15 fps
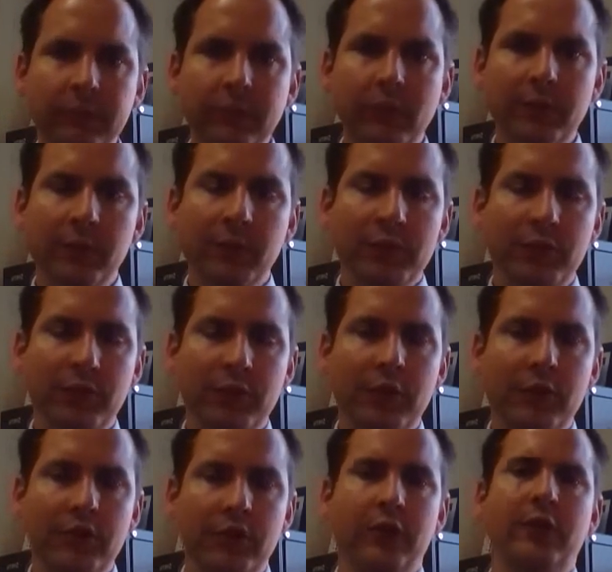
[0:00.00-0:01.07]
but what you're going to
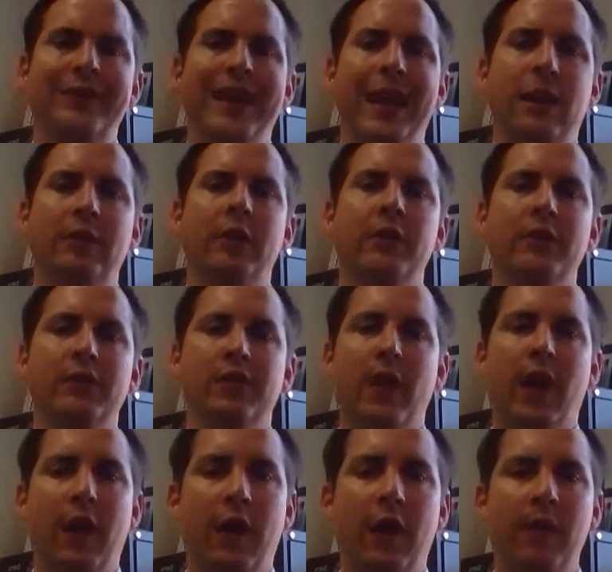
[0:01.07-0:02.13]
do is you're going to download the
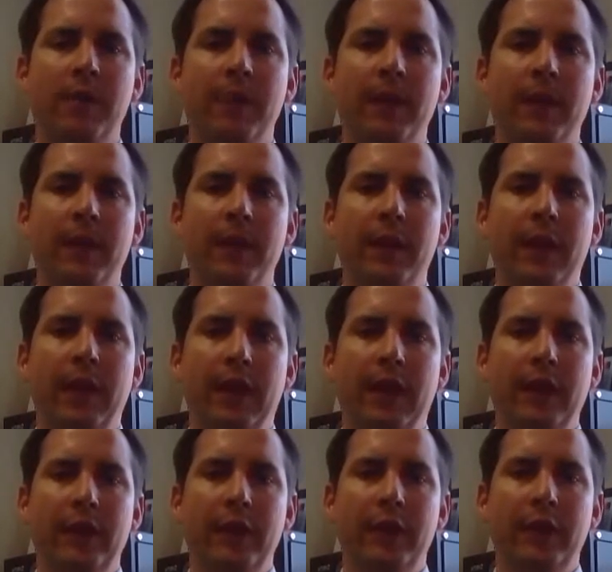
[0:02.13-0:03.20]
file,
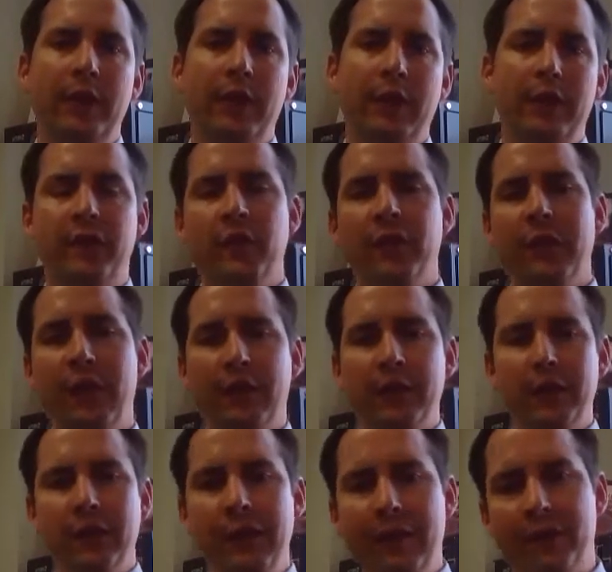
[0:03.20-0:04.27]
and you're going to fill out on
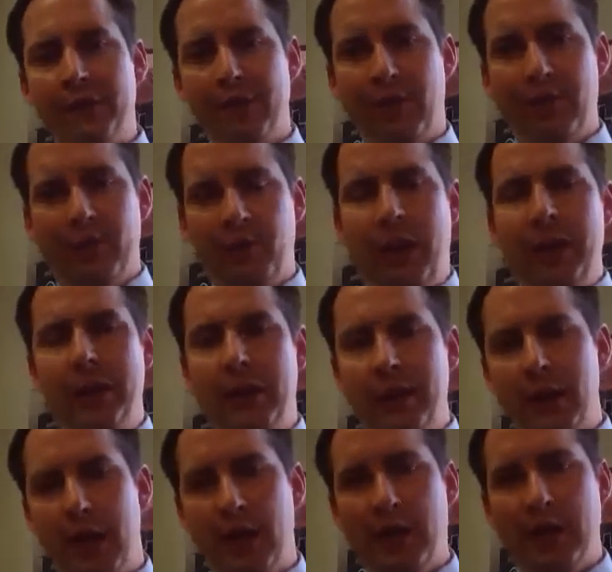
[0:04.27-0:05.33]
the left or the right-hand
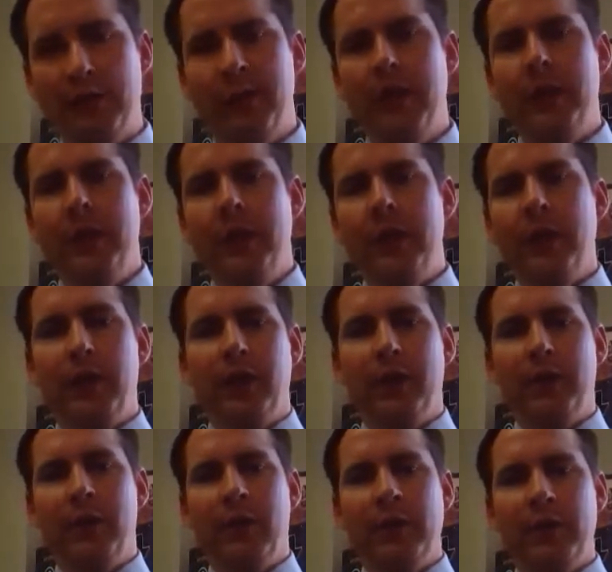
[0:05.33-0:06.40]
column
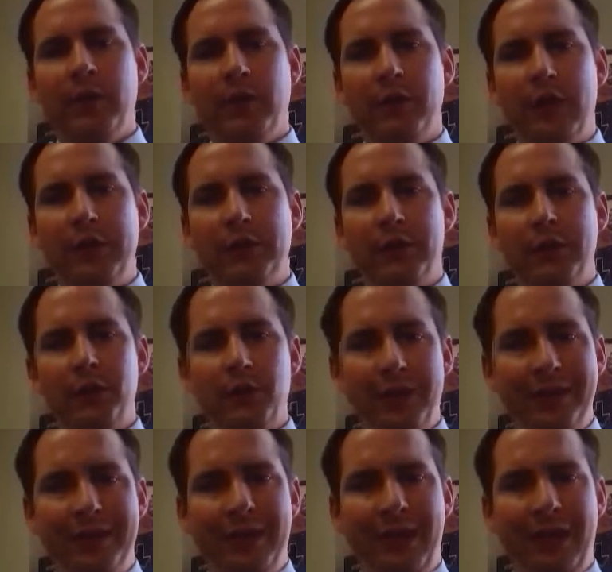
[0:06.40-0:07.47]
all the locations
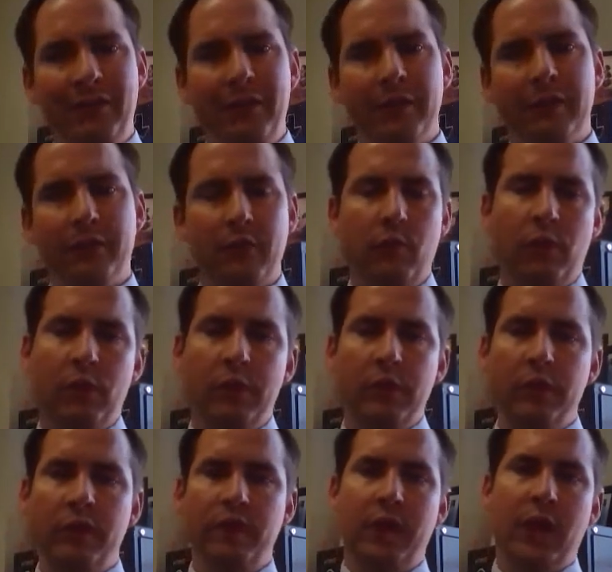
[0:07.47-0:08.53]
within Canvas of where
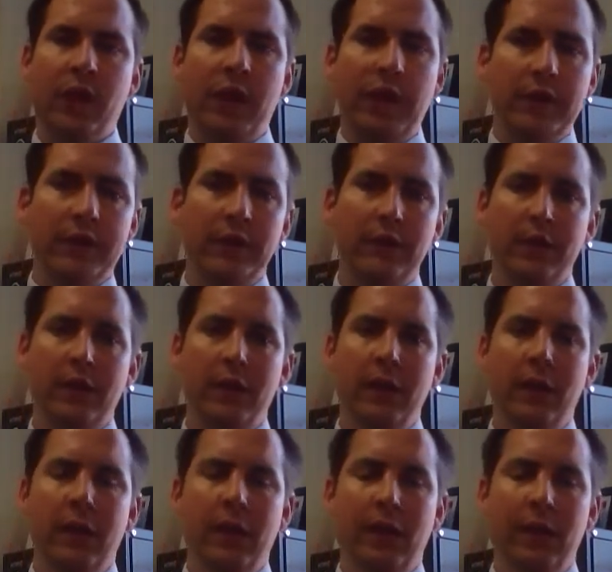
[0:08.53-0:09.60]
you find
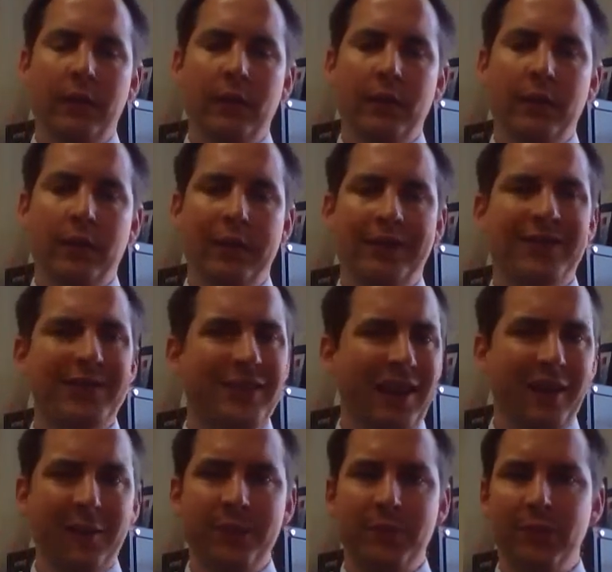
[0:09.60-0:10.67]
those things. It just
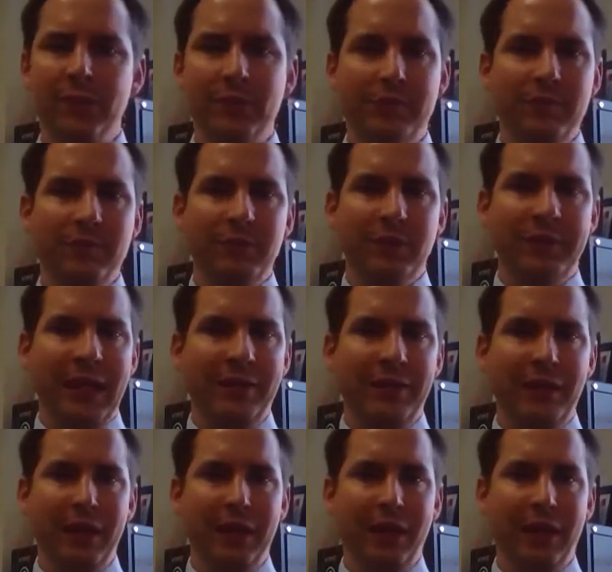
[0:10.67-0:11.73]
kind of helps you be able to
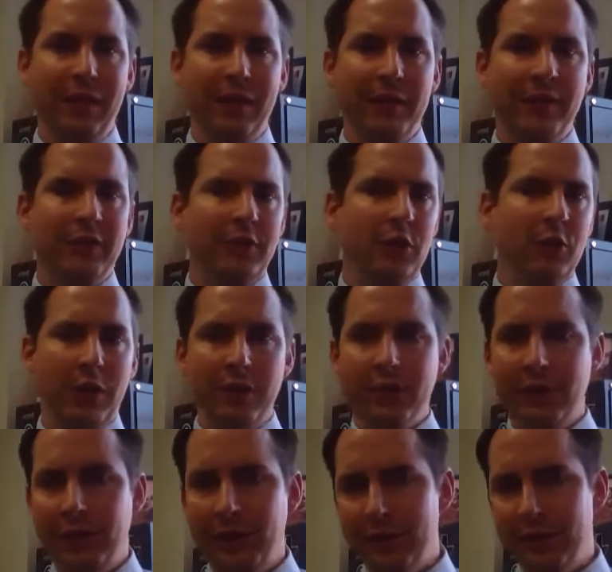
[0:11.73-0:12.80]
navigate Canvas and know where
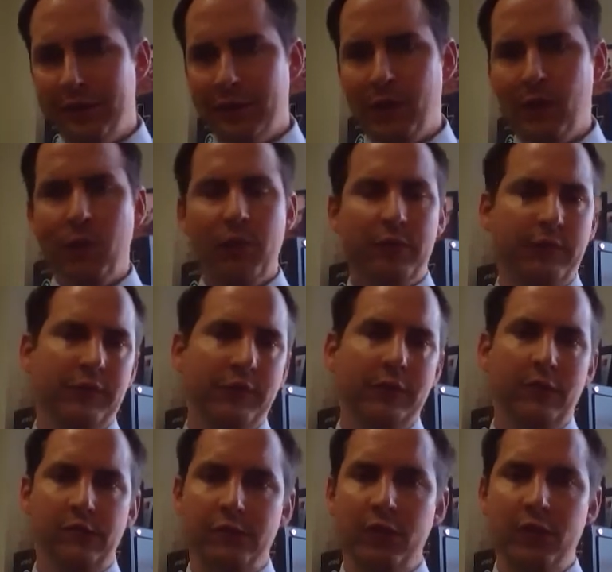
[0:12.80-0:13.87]
everything is in the course,
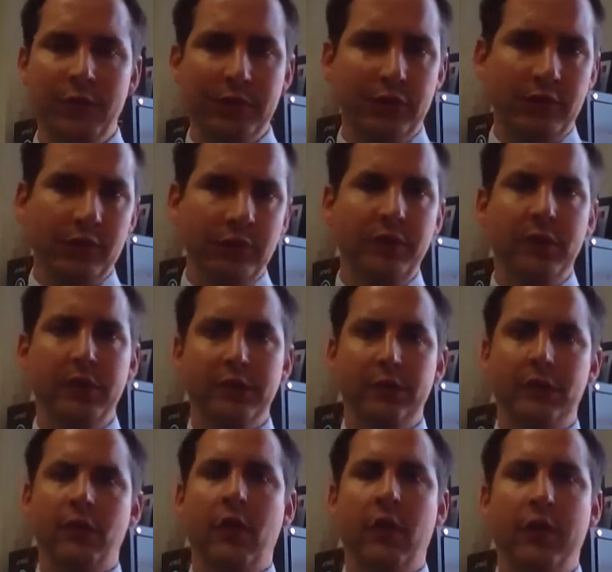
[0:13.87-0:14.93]
so there's no issues getting
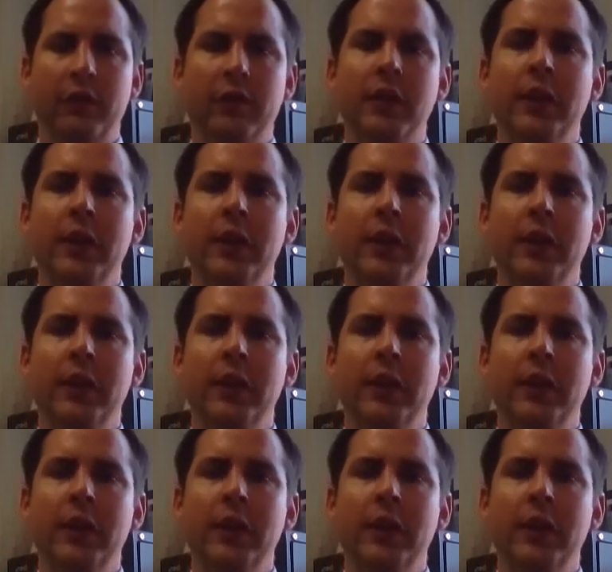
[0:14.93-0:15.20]
started.